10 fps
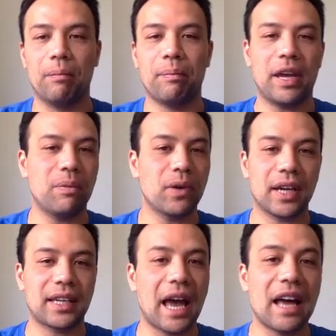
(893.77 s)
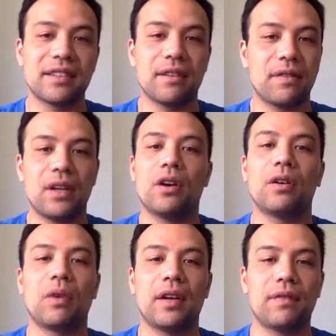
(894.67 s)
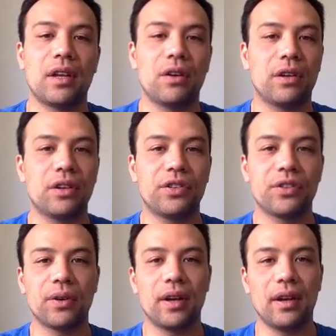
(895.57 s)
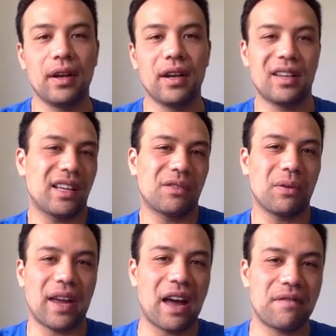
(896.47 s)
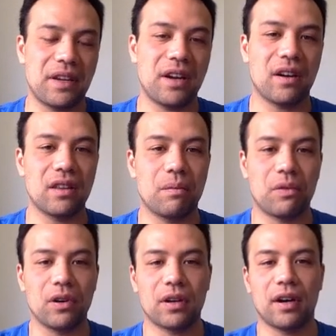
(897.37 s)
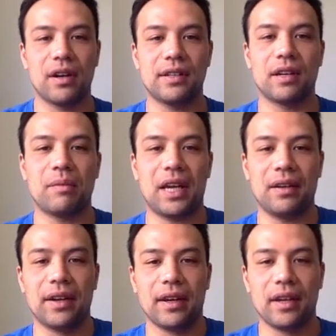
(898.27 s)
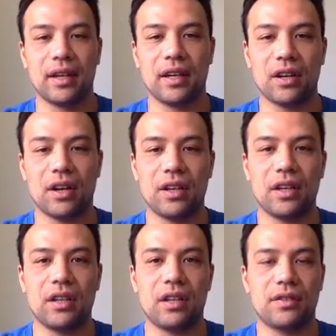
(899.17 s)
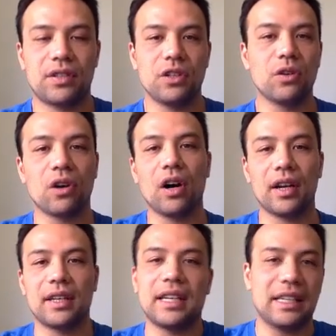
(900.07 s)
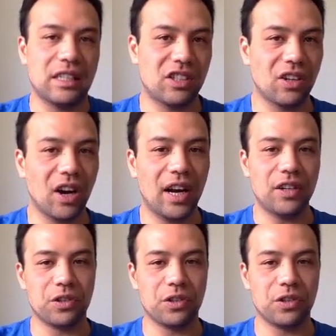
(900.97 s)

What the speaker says: People get gassed if they're not used to it, and that's what we have here in the Broncos. I mean, you've still got a decent side.